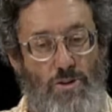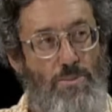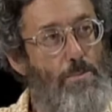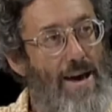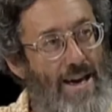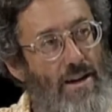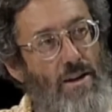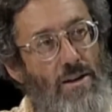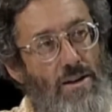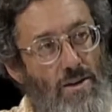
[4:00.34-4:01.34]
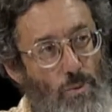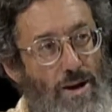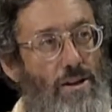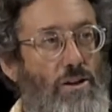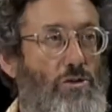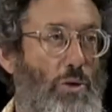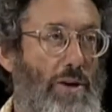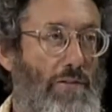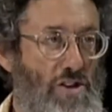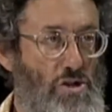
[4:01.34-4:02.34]
beg regulatory
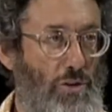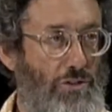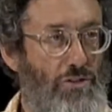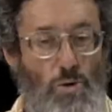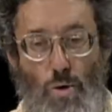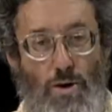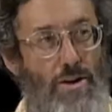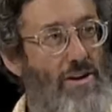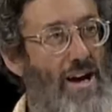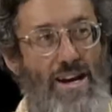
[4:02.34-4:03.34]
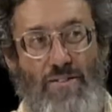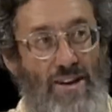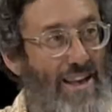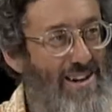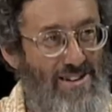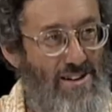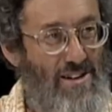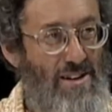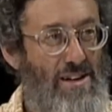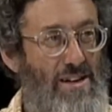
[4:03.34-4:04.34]
officials who are not even elected,
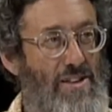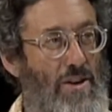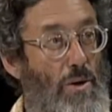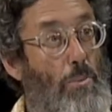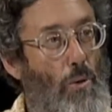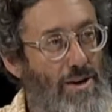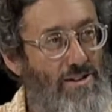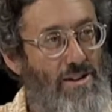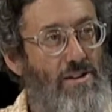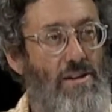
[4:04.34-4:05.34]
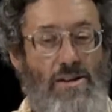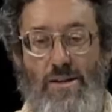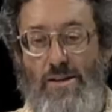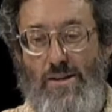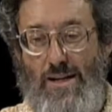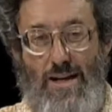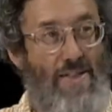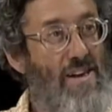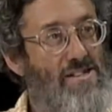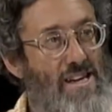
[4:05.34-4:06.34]
they're appointed, mm-hmm. uh, and
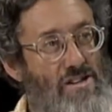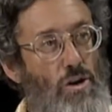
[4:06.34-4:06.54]
they tend to